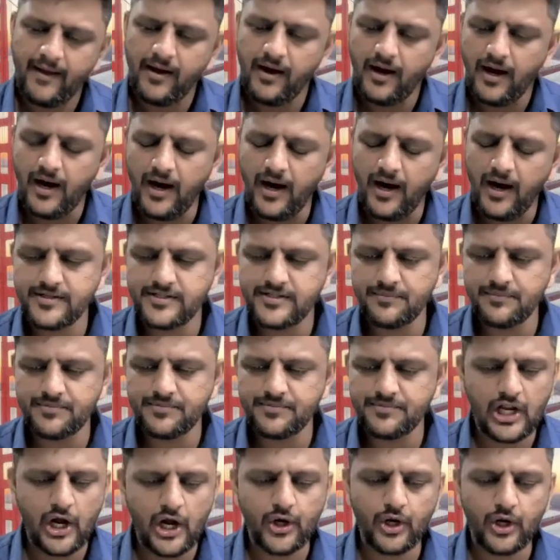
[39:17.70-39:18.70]
RCM shall
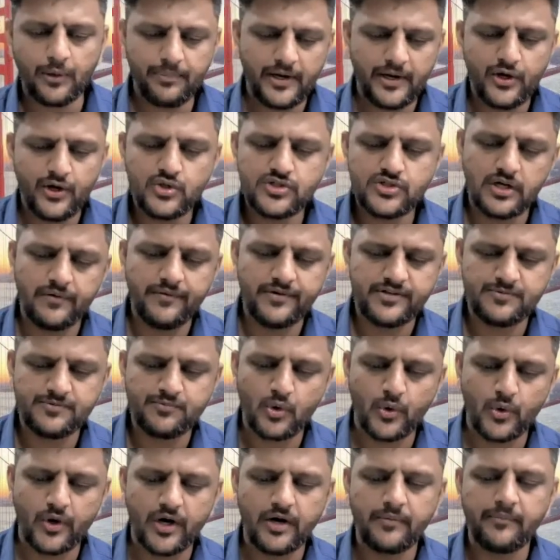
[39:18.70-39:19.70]
not apply to services
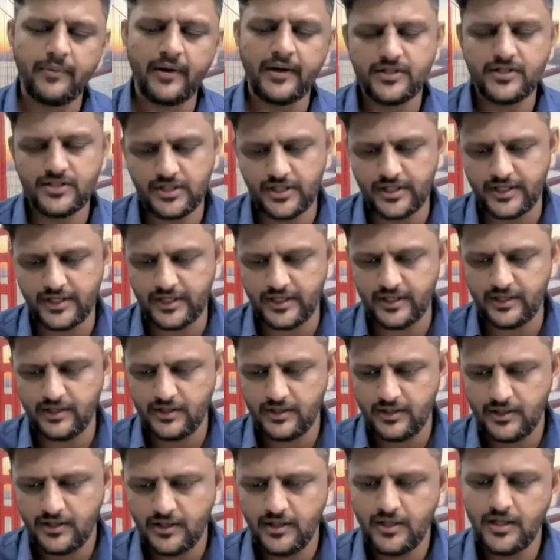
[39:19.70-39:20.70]
provided by a GTA
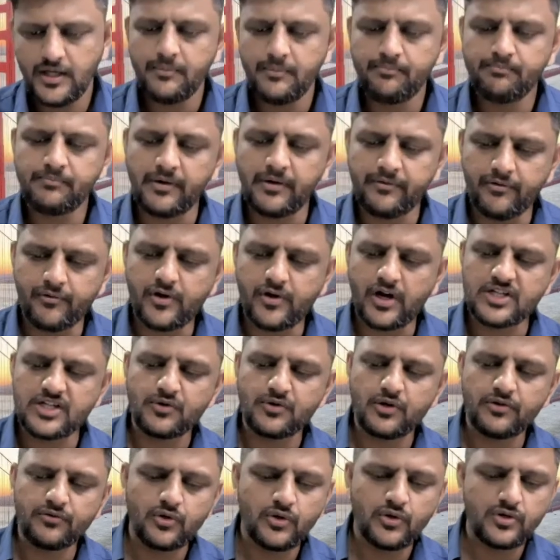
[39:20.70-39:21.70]
by way of transport
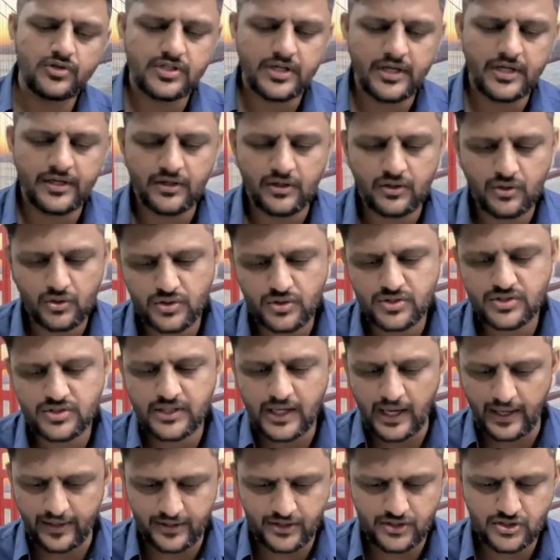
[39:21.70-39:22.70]
of goods in a goods
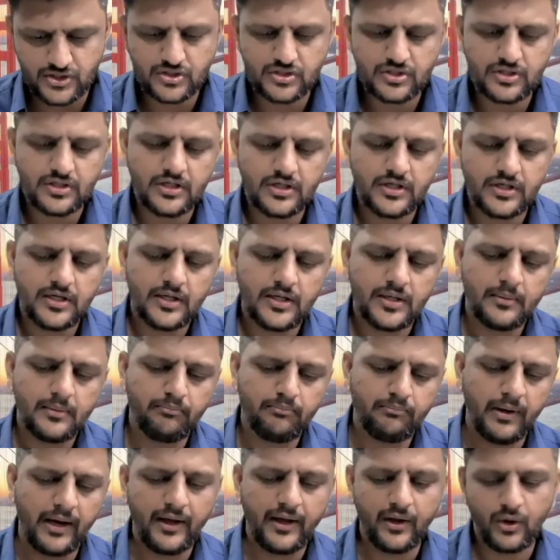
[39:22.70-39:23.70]
carriage
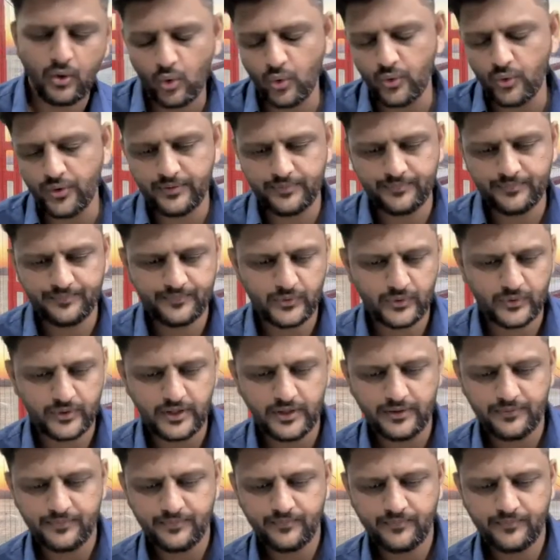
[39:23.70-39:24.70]
by road. Okay.
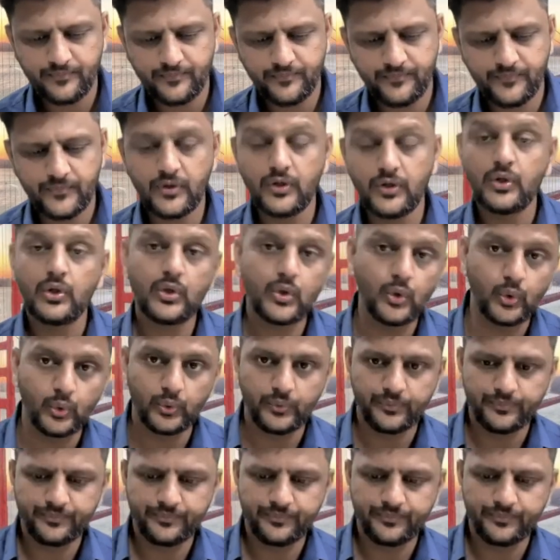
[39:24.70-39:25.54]
2.